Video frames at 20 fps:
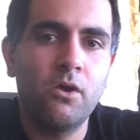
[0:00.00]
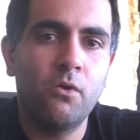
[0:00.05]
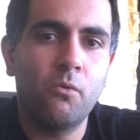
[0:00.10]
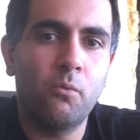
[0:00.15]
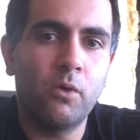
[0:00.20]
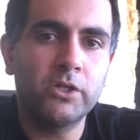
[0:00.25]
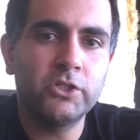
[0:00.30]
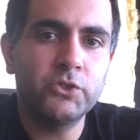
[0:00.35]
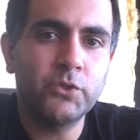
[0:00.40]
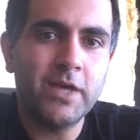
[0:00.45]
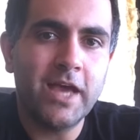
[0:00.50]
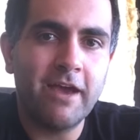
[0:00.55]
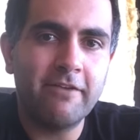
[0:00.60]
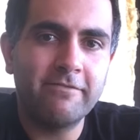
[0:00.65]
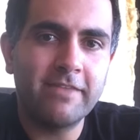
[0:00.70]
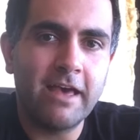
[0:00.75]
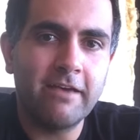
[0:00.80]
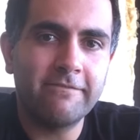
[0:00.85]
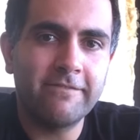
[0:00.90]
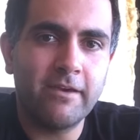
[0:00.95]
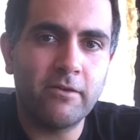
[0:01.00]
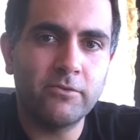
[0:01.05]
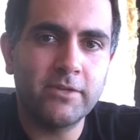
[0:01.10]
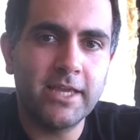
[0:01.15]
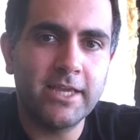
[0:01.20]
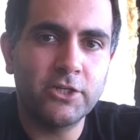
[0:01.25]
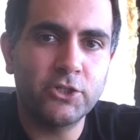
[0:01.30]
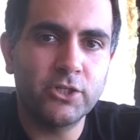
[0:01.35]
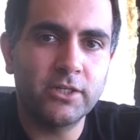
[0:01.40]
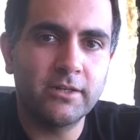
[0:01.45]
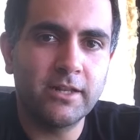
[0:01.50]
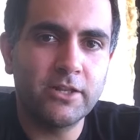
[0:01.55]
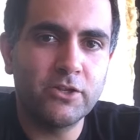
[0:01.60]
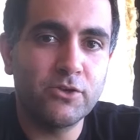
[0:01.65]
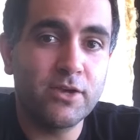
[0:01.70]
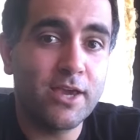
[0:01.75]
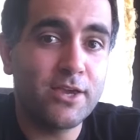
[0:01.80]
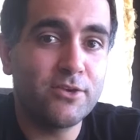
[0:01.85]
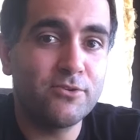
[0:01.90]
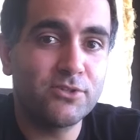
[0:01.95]
Once you have that foundation and you
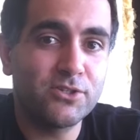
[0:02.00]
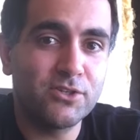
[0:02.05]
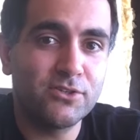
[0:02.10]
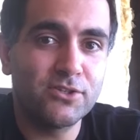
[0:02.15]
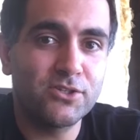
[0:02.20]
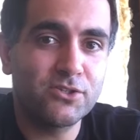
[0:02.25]
get used to